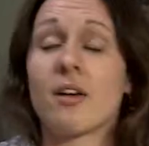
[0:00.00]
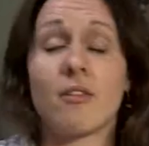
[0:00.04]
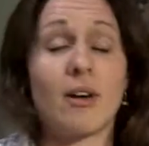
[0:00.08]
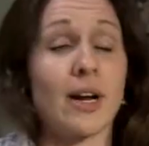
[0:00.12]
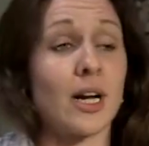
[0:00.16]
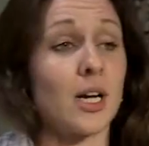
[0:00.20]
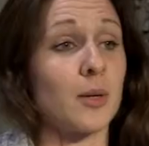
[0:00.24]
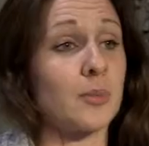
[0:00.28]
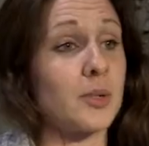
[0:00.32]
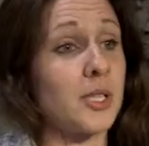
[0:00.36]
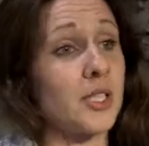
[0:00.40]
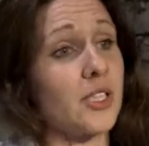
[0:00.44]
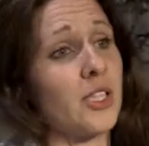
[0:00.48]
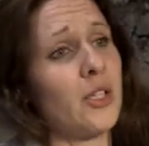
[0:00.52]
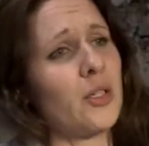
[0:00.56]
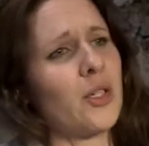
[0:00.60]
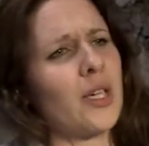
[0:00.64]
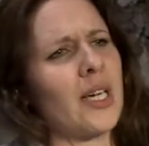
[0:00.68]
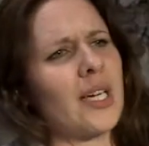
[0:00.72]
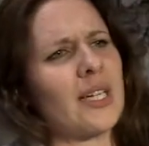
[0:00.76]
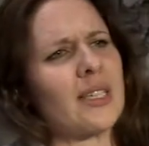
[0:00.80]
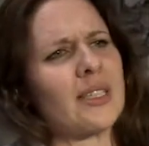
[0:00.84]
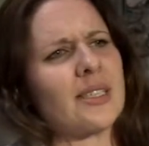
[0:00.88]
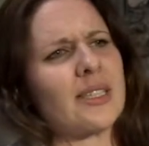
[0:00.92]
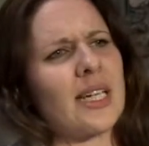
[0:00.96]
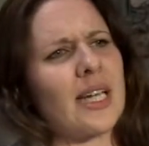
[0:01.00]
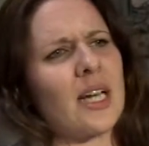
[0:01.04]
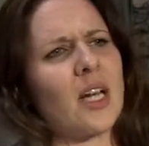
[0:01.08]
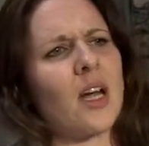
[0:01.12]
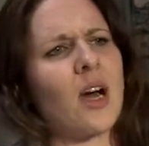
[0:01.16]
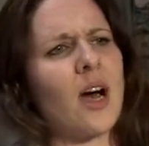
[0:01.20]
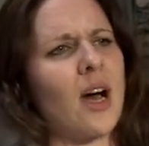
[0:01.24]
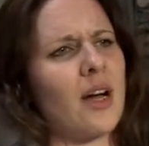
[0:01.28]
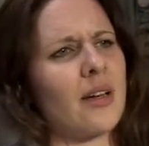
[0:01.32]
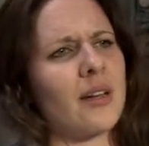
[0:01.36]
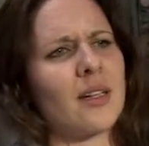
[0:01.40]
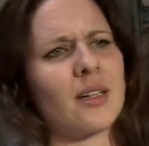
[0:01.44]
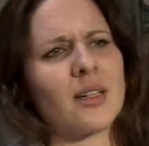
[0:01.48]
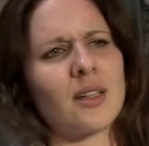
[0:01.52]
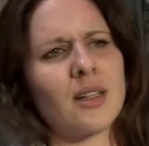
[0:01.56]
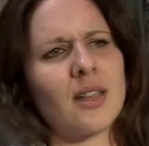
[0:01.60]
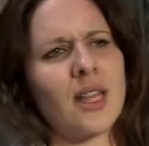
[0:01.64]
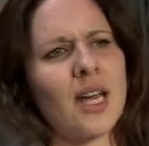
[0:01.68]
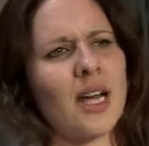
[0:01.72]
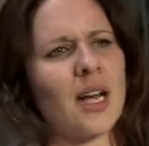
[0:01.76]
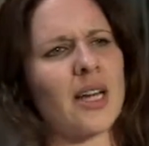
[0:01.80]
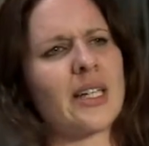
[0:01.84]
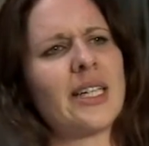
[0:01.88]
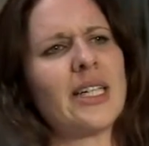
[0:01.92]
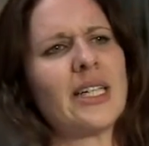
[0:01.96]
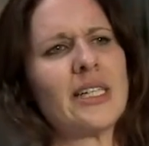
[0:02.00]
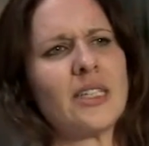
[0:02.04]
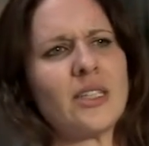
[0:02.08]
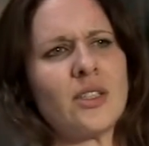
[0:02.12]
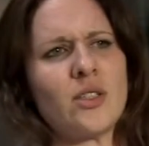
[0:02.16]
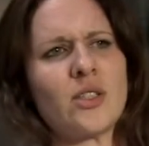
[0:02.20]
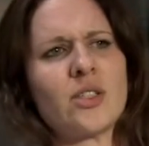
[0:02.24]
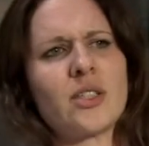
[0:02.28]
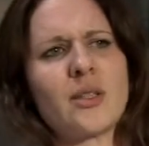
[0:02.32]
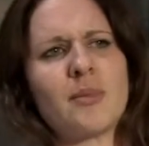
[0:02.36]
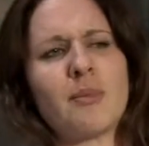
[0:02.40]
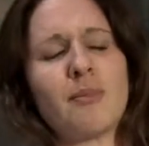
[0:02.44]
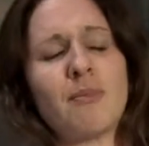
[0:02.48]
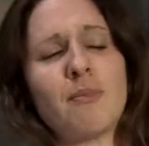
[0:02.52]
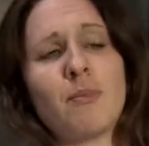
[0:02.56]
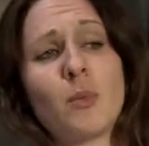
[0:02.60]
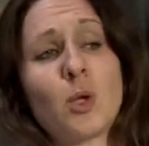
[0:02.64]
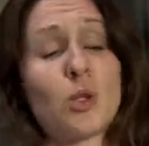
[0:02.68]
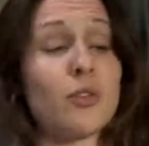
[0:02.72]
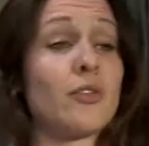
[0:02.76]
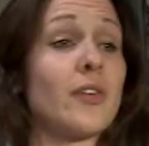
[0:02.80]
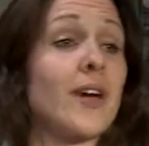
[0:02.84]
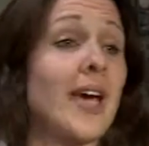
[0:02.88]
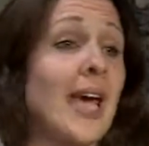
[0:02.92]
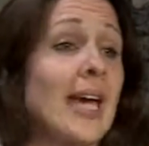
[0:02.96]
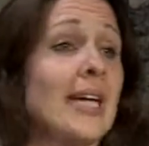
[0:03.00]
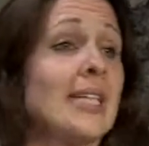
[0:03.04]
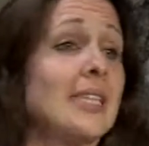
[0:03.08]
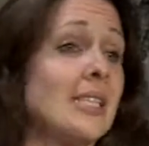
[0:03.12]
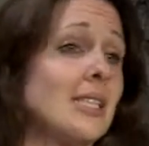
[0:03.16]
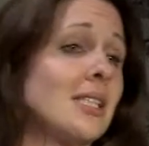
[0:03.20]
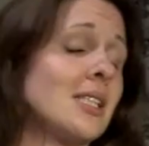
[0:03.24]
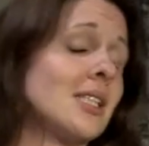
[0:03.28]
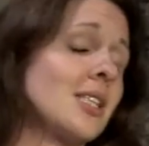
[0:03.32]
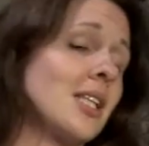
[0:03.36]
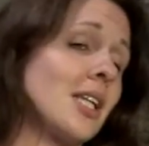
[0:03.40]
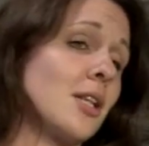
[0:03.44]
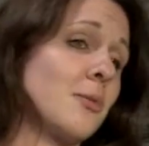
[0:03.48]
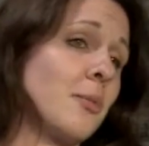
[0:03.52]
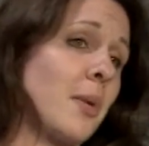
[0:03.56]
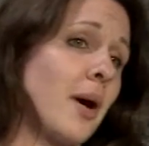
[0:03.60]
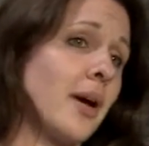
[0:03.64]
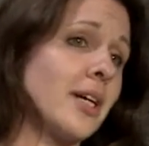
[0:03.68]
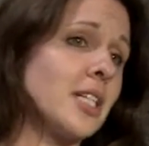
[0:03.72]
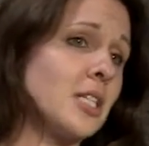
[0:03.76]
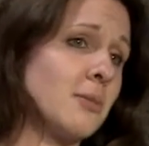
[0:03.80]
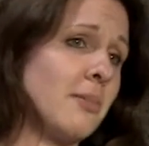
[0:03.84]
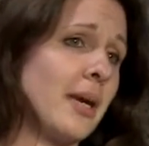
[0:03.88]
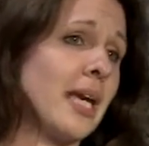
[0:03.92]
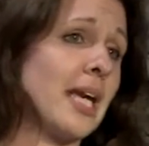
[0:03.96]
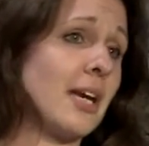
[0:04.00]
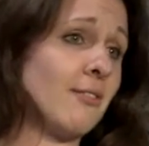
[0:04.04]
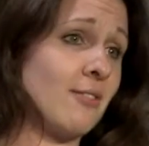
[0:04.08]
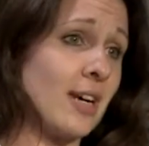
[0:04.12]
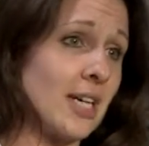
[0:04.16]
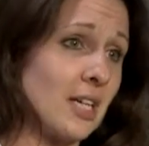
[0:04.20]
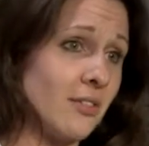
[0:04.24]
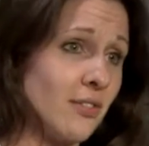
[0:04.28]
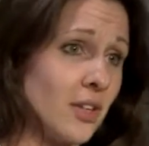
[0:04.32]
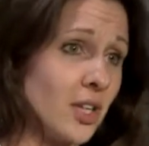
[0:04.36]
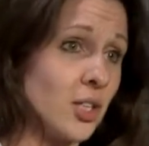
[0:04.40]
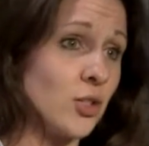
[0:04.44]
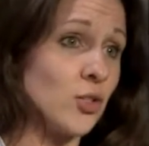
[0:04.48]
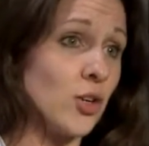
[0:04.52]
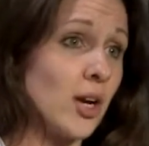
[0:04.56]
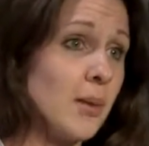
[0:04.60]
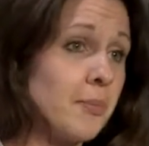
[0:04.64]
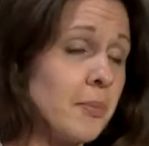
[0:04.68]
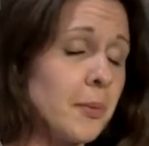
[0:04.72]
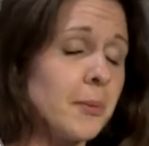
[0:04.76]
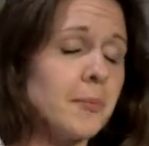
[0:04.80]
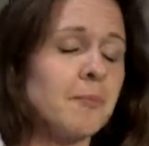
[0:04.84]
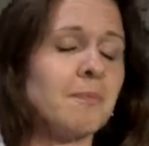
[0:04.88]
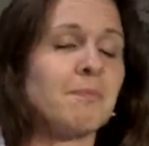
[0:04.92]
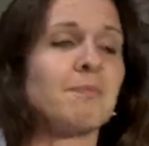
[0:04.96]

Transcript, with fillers: I rang up Suzuki and said, look, I think I need to do some modifications to the bike to make it ready for the trip.